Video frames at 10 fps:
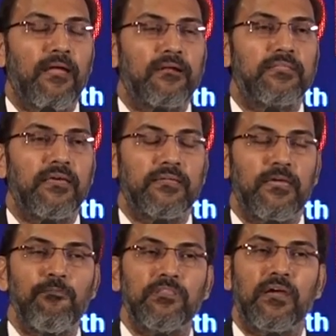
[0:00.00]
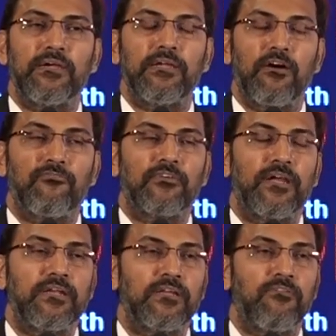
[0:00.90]
And there came in the idea of
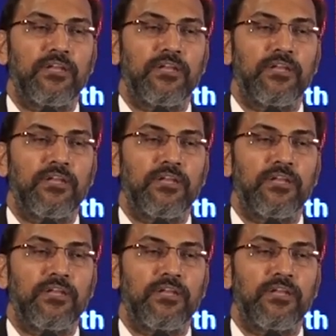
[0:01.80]
creating a